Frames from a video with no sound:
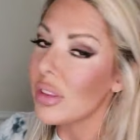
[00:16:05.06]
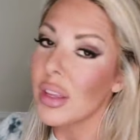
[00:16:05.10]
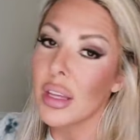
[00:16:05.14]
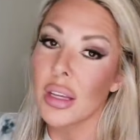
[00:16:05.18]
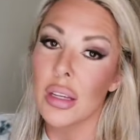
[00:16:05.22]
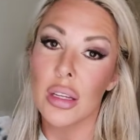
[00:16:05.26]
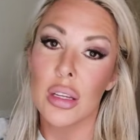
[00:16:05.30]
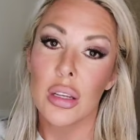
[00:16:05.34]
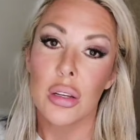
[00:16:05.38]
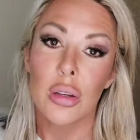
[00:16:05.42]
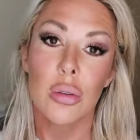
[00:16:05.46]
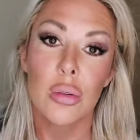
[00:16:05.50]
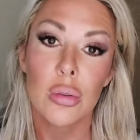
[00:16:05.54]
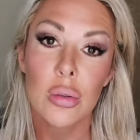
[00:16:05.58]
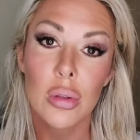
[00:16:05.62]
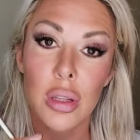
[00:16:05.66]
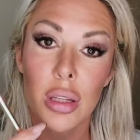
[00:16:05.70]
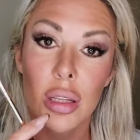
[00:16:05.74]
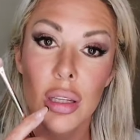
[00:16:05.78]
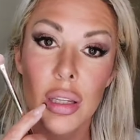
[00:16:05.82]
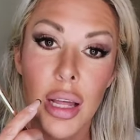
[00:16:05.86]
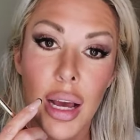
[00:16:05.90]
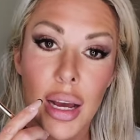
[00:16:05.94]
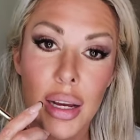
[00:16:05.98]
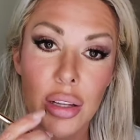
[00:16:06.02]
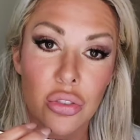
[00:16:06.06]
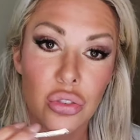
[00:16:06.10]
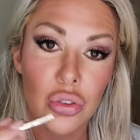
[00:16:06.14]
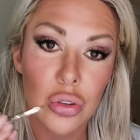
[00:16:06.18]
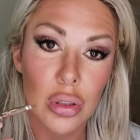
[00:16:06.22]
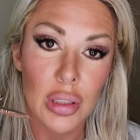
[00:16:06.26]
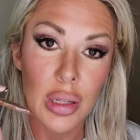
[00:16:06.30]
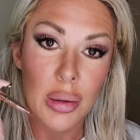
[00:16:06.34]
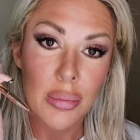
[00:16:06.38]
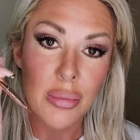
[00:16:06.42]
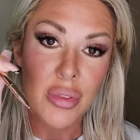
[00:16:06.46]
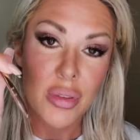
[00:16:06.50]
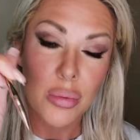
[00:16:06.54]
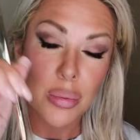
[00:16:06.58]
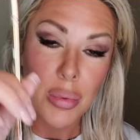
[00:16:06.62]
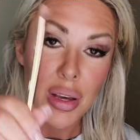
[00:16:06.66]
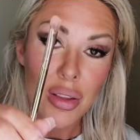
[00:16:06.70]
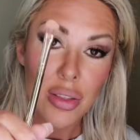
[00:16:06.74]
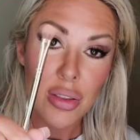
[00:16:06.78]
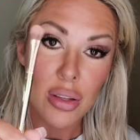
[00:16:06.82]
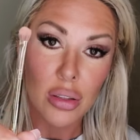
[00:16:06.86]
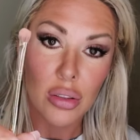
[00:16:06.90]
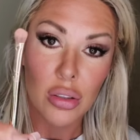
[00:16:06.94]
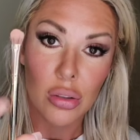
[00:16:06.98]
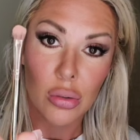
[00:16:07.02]
that you lined your lips
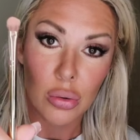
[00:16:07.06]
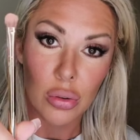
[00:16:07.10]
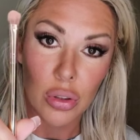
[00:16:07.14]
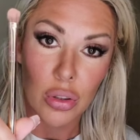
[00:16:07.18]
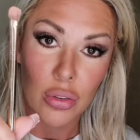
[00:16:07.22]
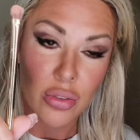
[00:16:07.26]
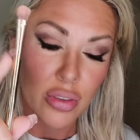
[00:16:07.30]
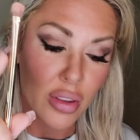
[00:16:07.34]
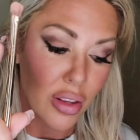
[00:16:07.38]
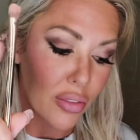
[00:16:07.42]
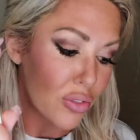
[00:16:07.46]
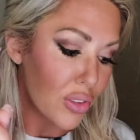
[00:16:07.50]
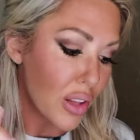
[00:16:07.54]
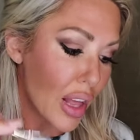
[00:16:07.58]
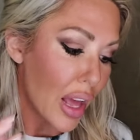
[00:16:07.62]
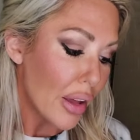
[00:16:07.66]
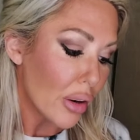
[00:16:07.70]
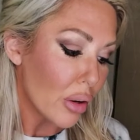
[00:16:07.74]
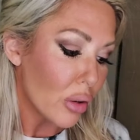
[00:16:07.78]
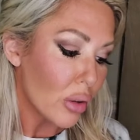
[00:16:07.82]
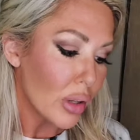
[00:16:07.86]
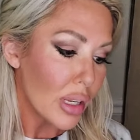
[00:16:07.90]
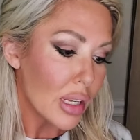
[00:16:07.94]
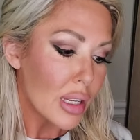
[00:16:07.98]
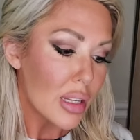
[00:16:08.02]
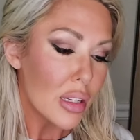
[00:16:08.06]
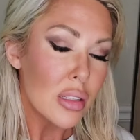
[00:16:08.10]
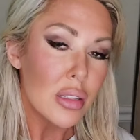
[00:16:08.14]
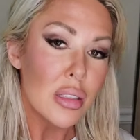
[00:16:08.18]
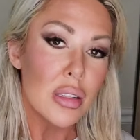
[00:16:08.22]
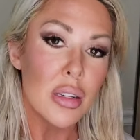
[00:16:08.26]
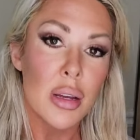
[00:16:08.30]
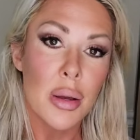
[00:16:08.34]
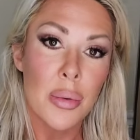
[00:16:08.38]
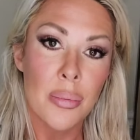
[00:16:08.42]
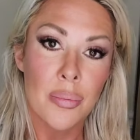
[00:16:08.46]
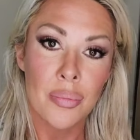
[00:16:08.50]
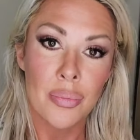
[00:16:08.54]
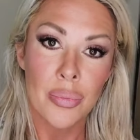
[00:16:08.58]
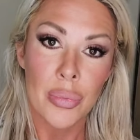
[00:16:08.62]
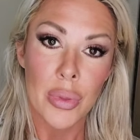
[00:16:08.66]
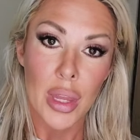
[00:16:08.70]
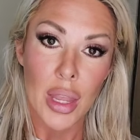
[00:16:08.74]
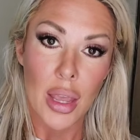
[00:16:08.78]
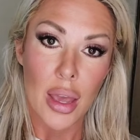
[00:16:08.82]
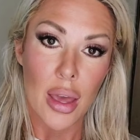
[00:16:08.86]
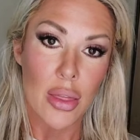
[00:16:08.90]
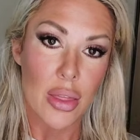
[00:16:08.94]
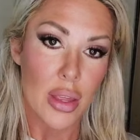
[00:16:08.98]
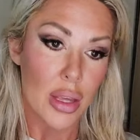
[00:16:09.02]
with, and you'll use the flatter end,
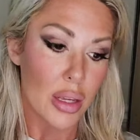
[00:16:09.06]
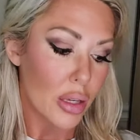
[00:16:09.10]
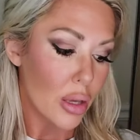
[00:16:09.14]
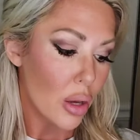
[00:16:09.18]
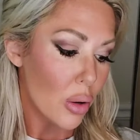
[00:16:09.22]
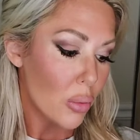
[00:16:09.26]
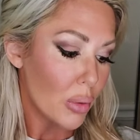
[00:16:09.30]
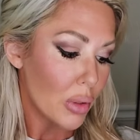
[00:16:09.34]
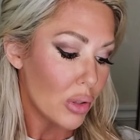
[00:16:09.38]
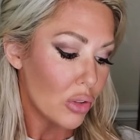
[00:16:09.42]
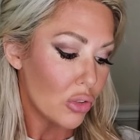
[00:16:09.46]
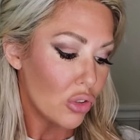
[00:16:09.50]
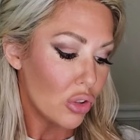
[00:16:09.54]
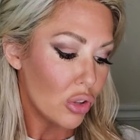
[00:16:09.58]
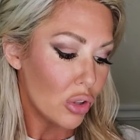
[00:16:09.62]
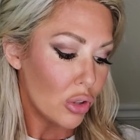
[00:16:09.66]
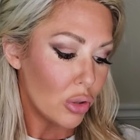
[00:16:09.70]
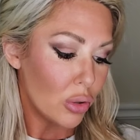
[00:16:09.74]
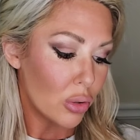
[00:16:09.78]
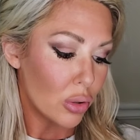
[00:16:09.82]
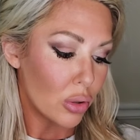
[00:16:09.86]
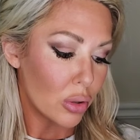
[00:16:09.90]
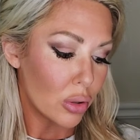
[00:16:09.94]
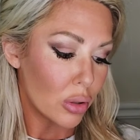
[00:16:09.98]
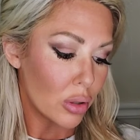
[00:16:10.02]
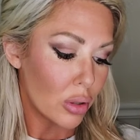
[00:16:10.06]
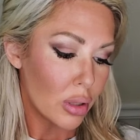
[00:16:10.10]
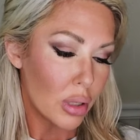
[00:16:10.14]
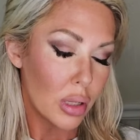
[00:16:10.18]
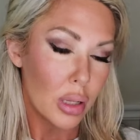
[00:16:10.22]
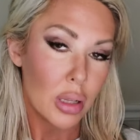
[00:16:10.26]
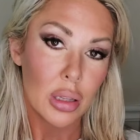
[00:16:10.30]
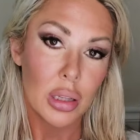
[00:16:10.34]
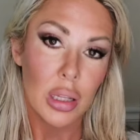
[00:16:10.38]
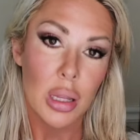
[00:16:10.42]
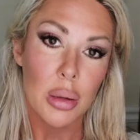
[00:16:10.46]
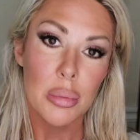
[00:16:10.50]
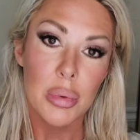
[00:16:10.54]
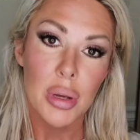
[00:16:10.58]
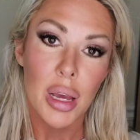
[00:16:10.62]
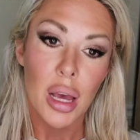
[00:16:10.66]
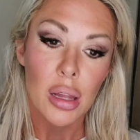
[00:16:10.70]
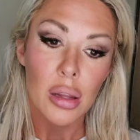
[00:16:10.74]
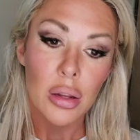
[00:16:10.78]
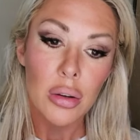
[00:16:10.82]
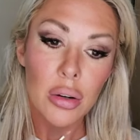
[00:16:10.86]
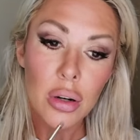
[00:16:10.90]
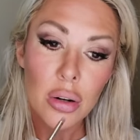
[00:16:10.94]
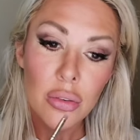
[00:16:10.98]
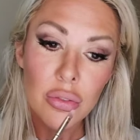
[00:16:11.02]
and then go into your lip
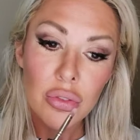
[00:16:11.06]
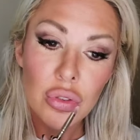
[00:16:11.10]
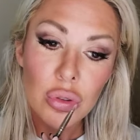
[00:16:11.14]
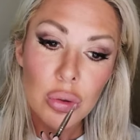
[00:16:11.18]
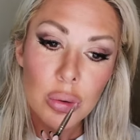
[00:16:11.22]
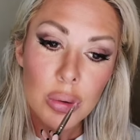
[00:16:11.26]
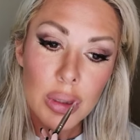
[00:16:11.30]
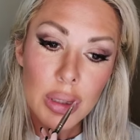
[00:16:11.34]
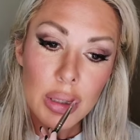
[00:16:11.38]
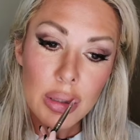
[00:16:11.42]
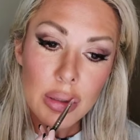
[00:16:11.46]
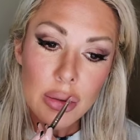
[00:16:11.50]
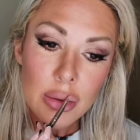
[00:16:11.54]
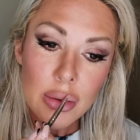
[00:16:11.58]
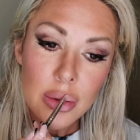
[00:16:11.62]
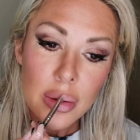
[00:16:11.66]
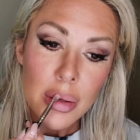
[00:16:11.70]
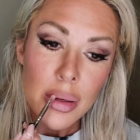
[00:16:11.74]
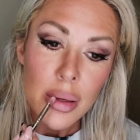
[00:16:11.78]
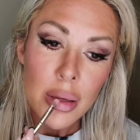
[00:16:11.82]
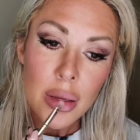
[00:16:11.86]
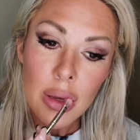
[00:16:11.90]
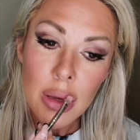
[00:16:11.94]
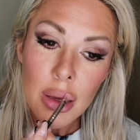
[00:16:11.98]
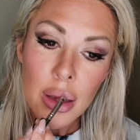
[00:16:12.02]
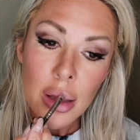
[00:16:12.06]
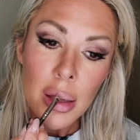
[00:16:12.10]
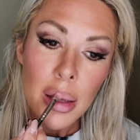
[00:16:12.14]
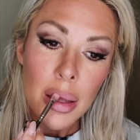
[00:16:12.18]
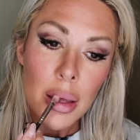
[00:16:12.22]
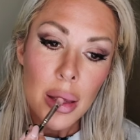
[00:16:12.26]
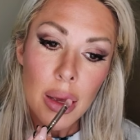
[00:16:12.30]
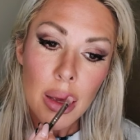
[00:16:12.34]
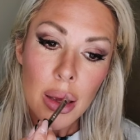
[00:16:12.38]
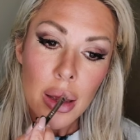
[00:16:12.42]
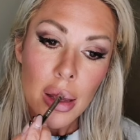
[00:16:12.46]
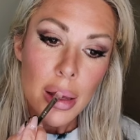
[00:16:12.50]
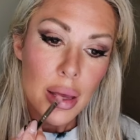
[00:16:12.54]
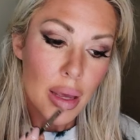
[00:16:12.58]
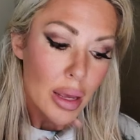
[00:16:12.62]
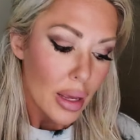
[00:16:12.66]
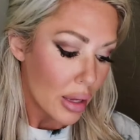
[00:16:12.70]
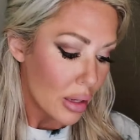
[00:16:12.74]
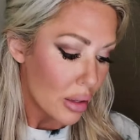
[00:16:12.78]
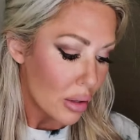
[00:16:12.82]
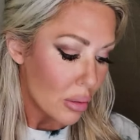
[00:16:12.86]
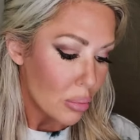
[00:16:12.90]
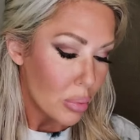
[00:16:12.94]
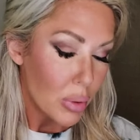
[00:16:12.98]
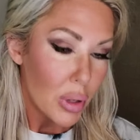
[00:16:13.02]
color of choice
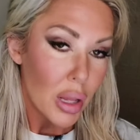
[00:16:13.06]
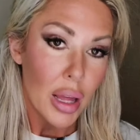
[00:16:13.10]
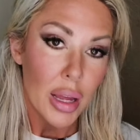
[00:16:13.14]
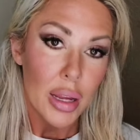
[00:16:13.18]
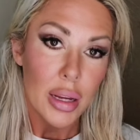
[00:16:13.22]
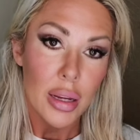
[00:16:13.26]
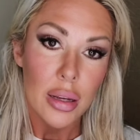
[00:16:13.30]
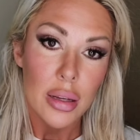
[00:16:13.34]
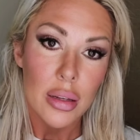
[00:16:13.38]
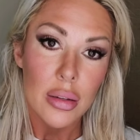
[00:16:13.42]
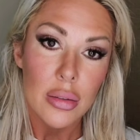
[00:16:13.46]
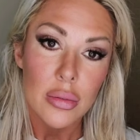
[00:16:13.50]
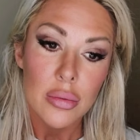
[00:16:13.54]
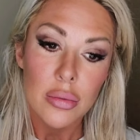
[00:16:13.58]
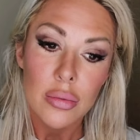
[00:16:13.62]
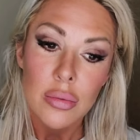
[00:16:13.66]
and apply it.